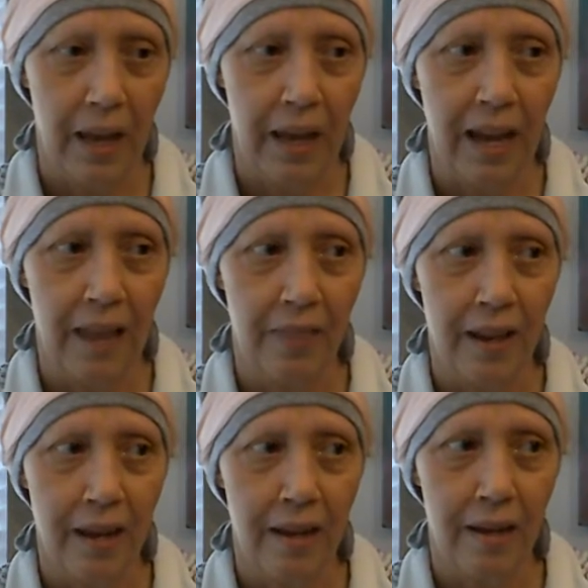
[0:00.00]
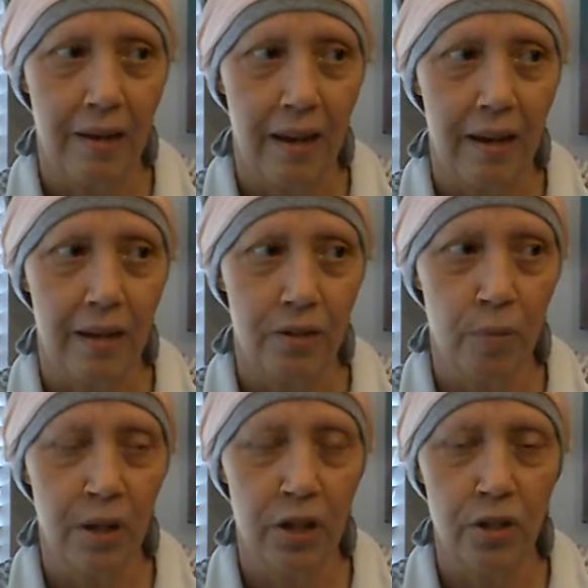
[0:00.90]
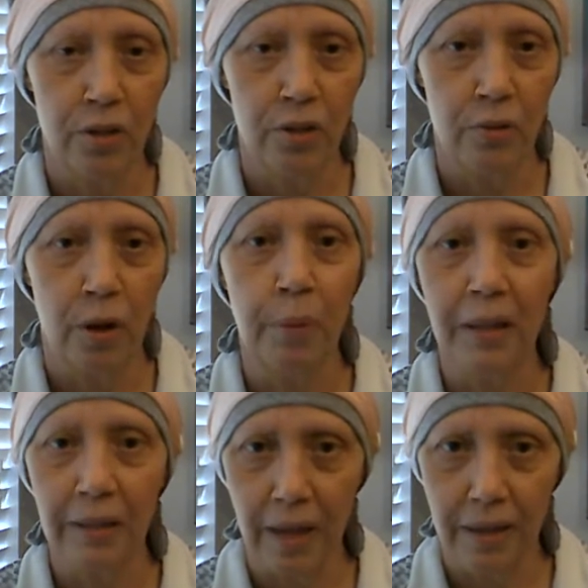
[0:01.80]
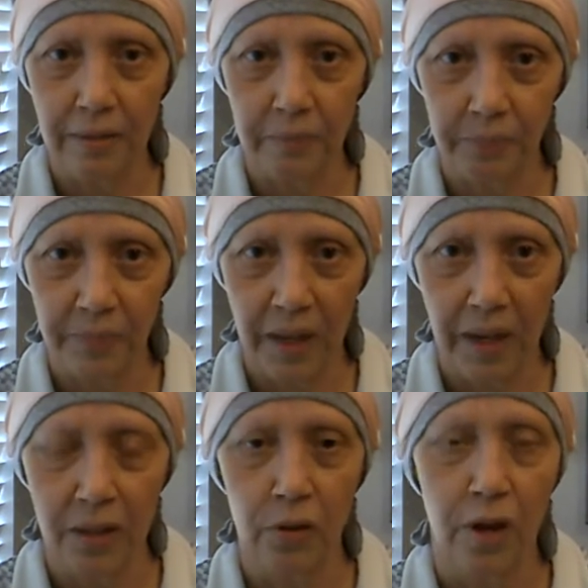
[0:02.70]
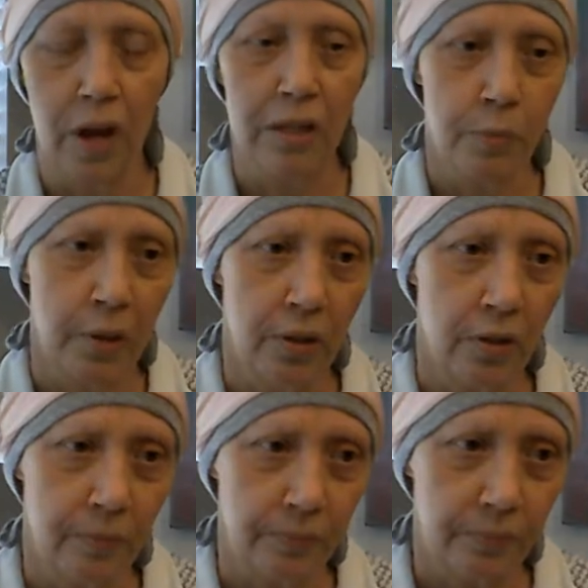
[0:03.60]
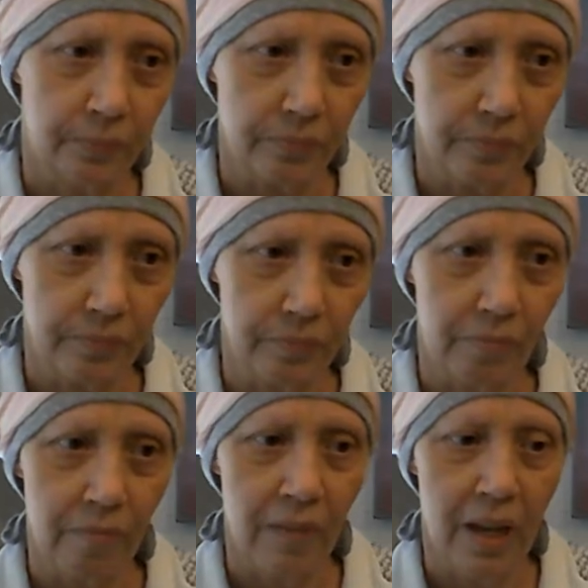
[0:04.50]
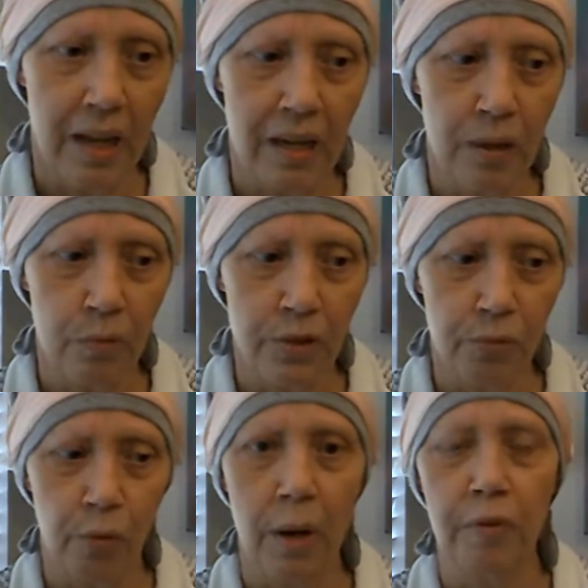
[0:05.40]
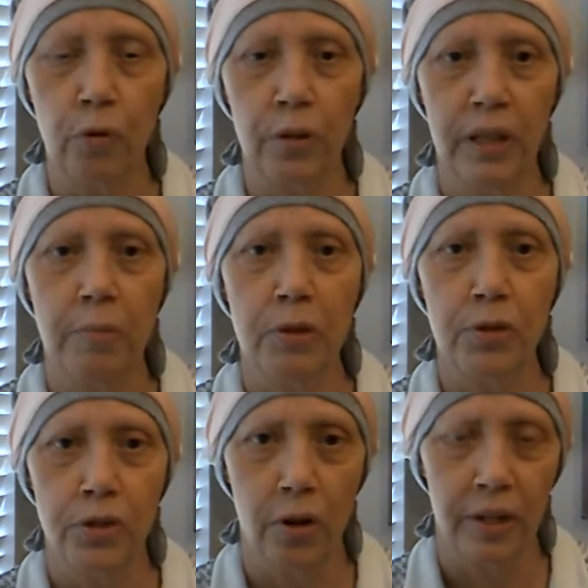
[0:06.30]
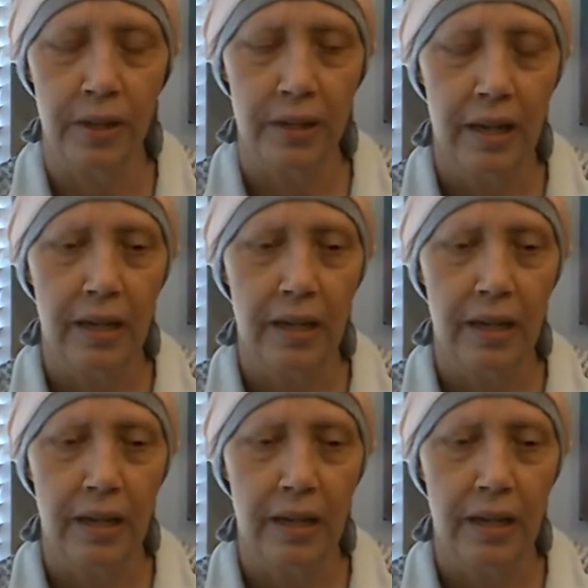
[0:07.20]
and they told me to do a PICC line. I had to go to the hospital, and it was right before chemo started.